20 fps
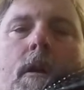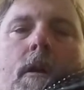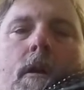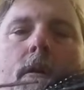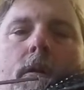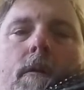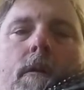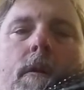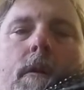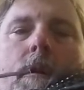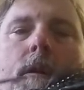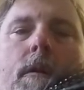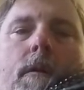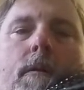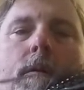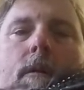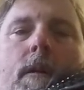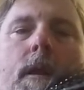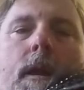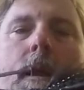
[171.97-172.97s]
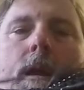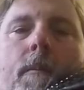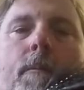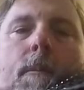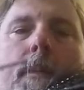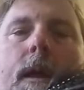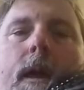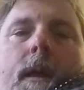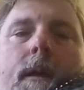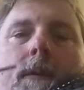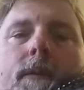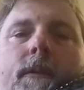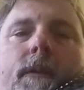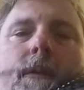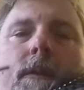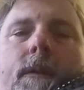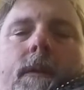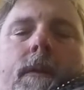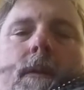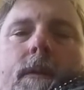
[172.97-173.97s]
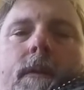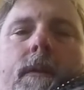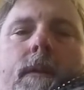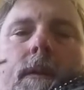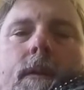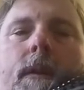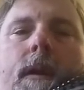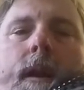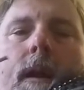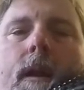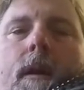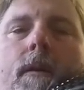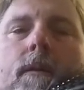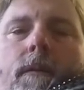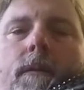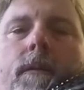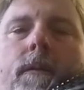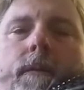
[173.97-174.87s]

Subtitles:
We're going to lay a base down